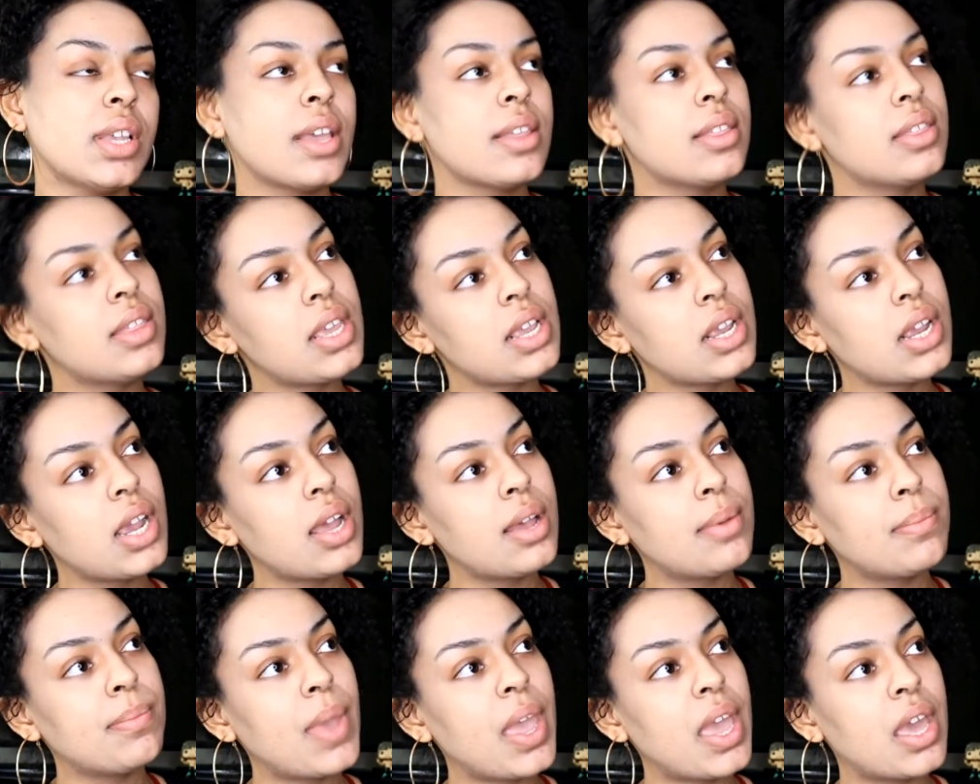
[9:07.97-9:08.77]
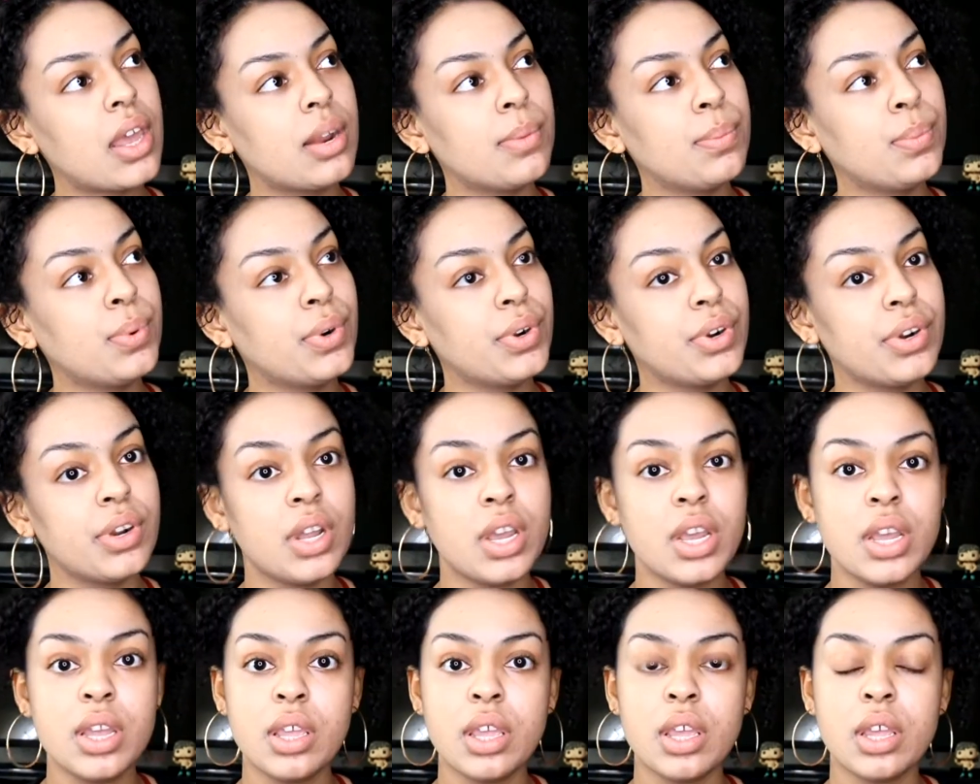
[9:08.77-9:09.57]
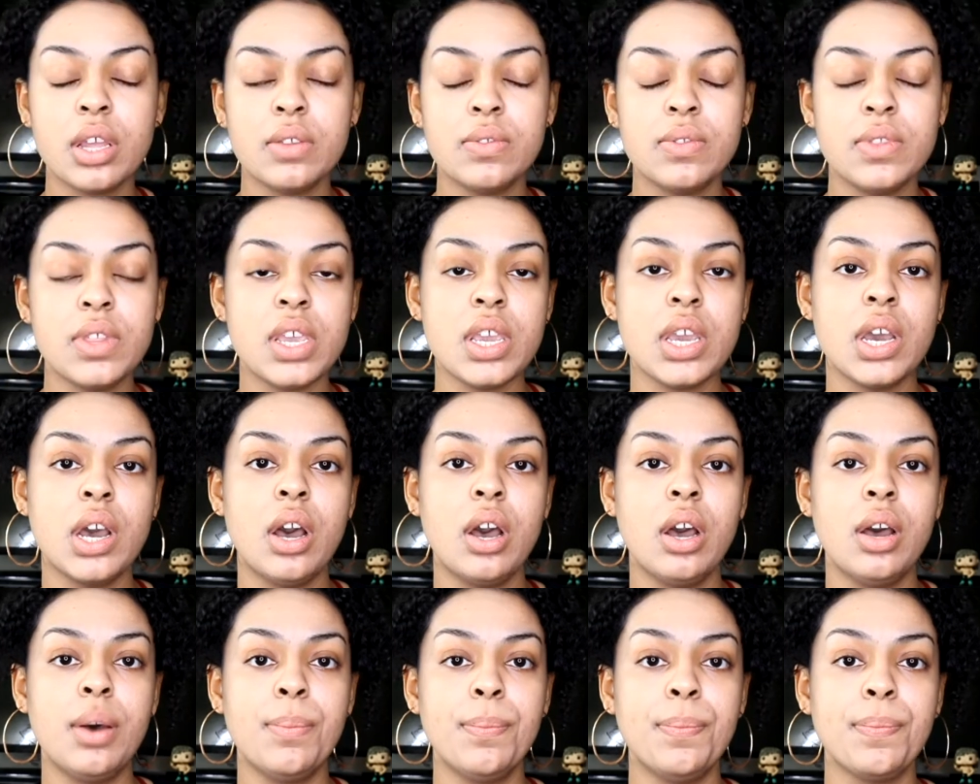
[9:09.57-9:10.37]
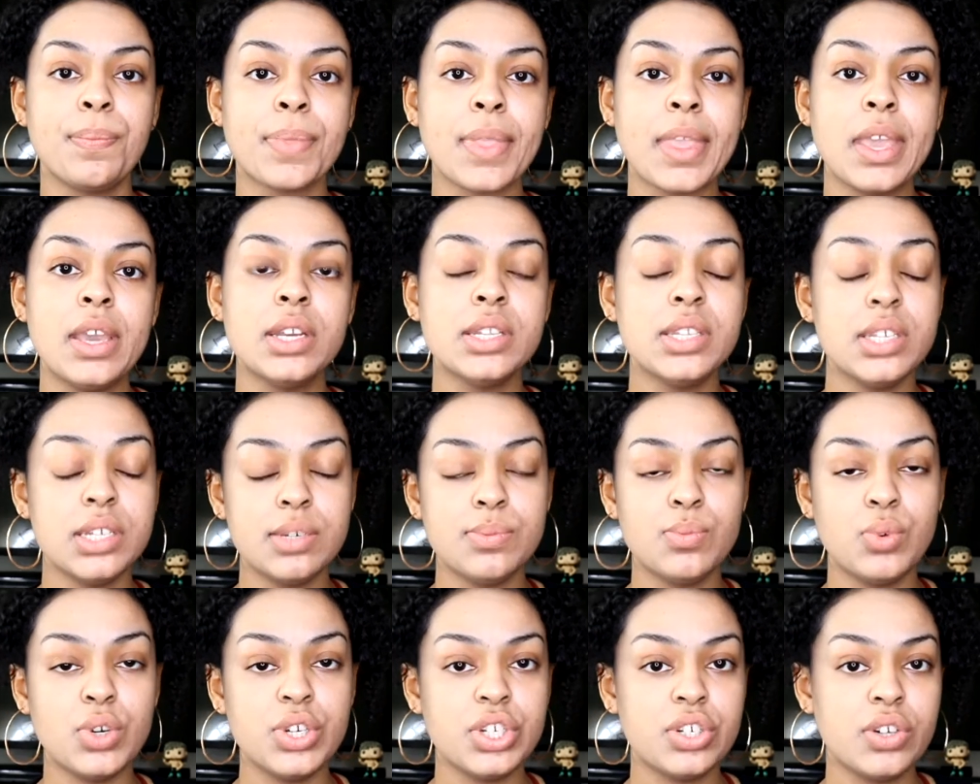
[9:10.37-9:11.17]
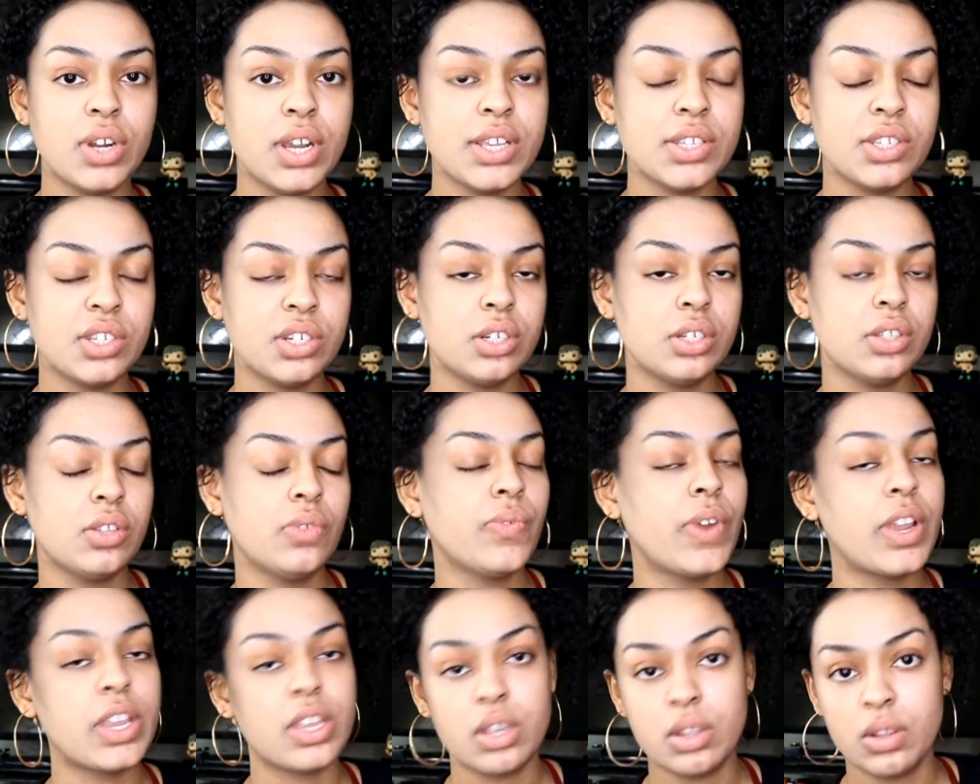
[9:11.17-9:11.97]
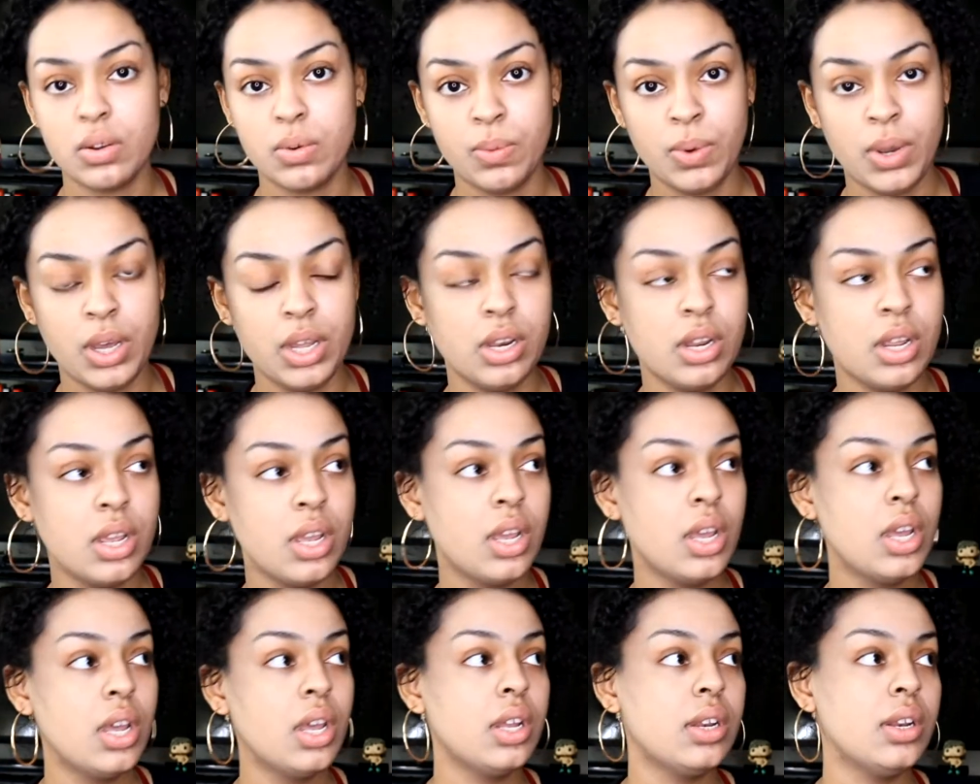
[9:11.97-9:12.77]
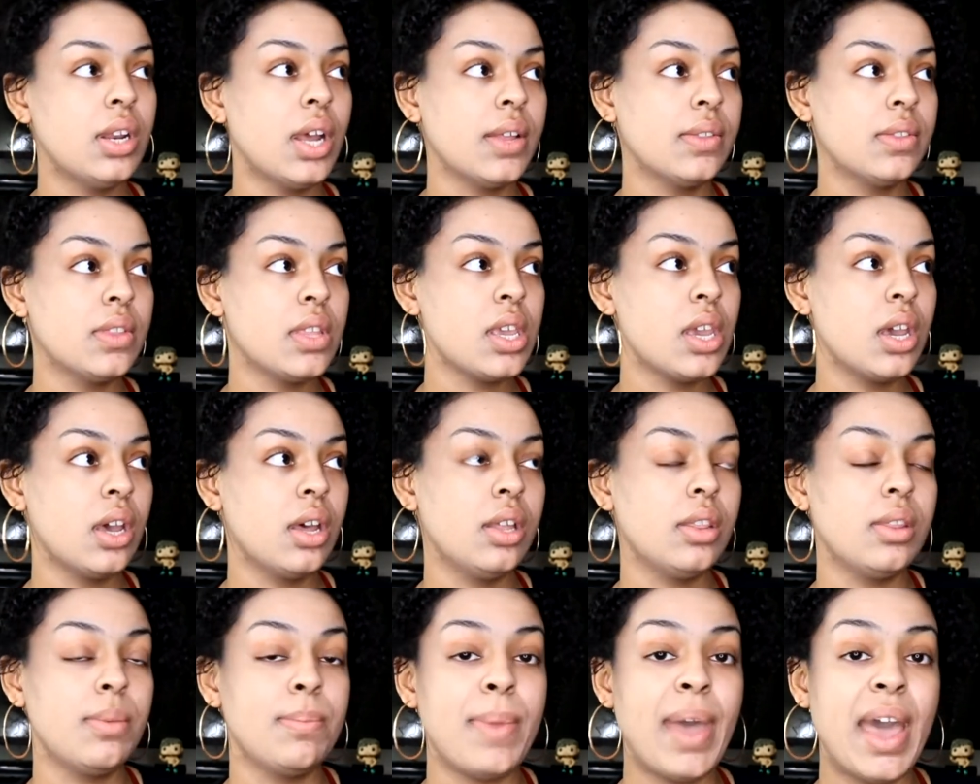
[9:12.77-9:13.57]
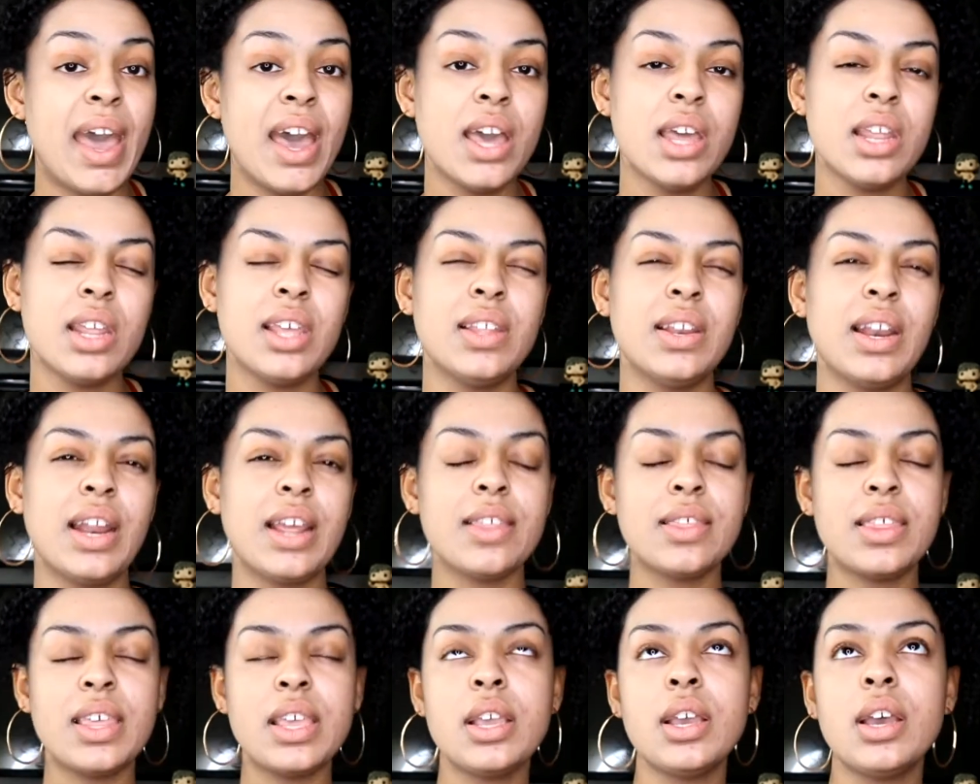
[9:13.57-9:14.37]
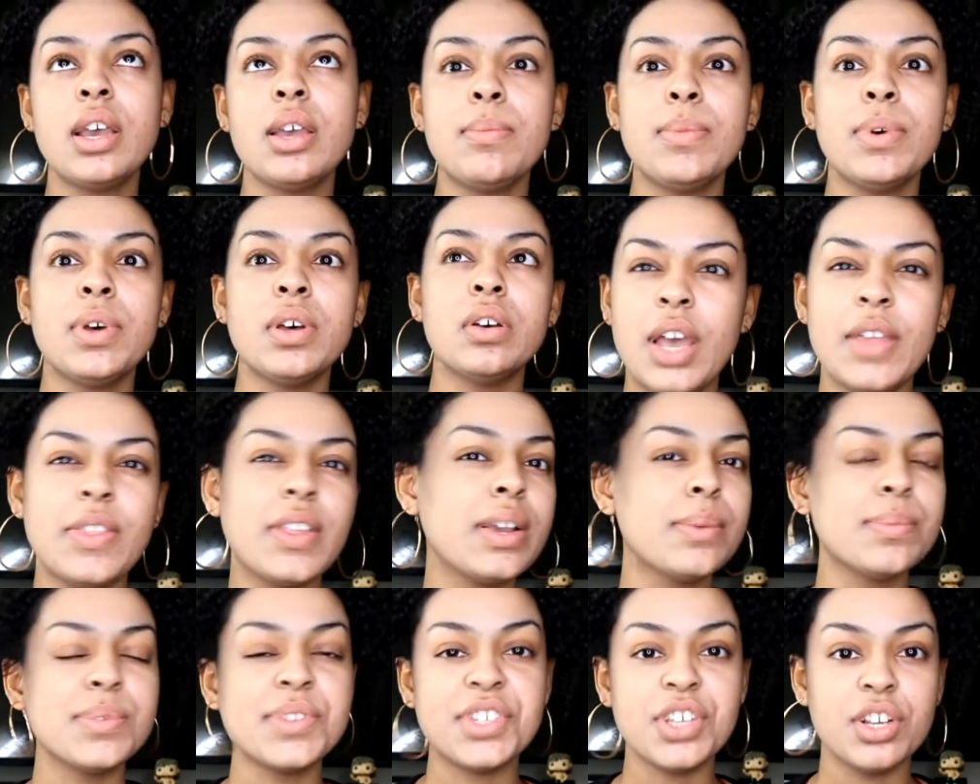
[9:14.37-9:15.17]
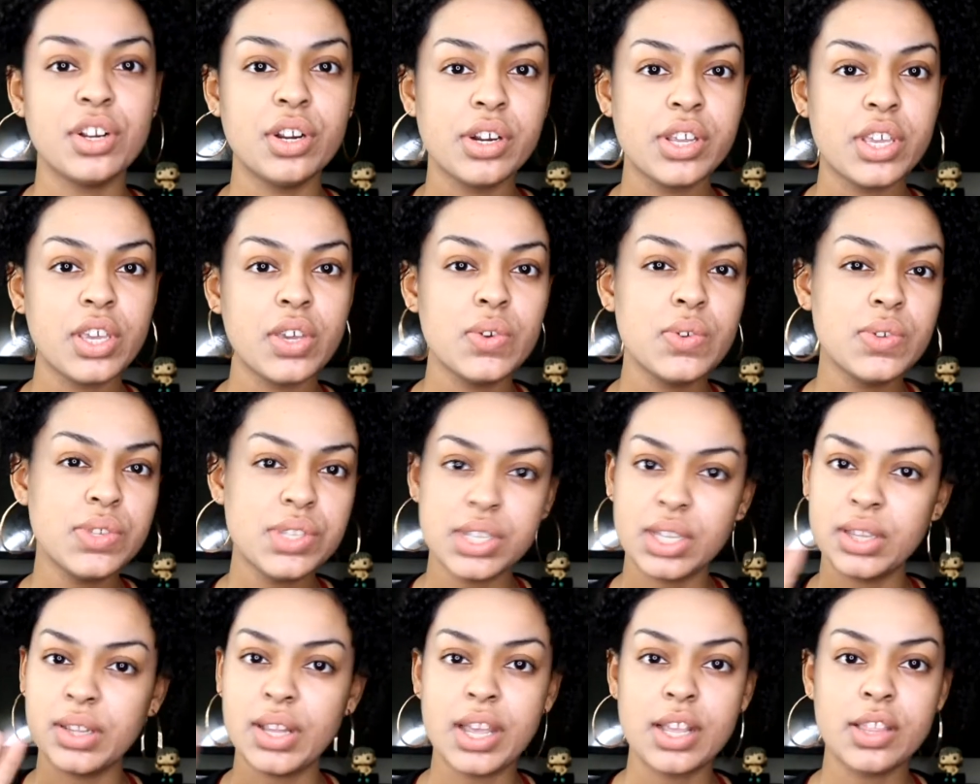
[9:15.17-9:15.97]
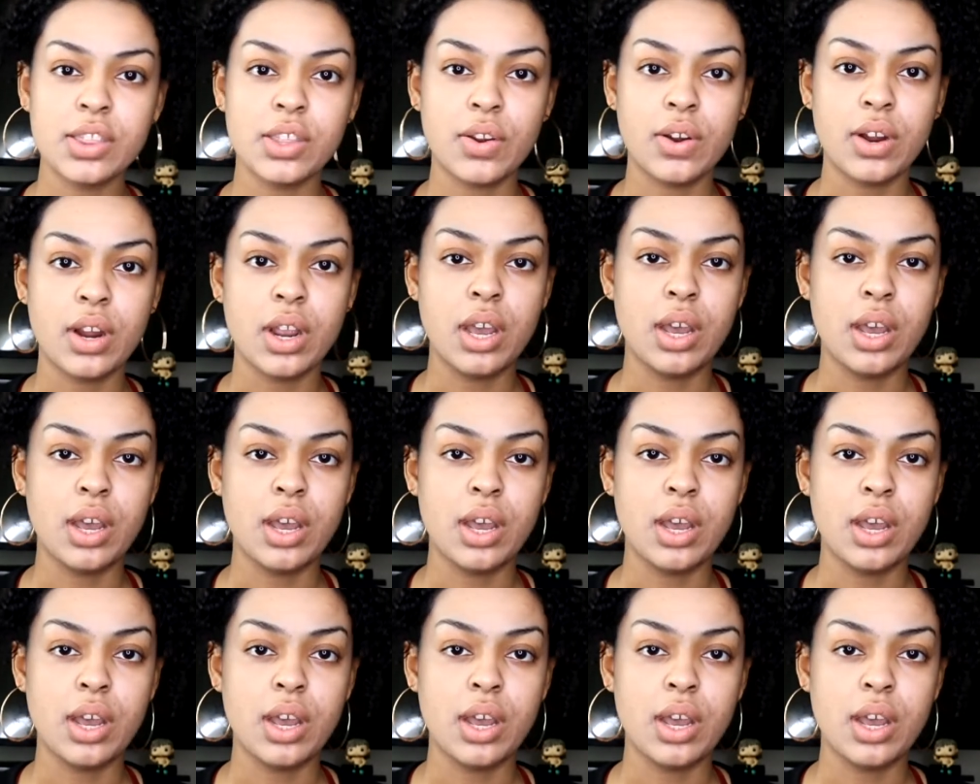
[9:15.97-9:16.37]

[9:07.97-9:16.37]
I think I'm Annapurna in the tinted moisturizer, the regular one, not the matte. And I think I'm Syracuse in like their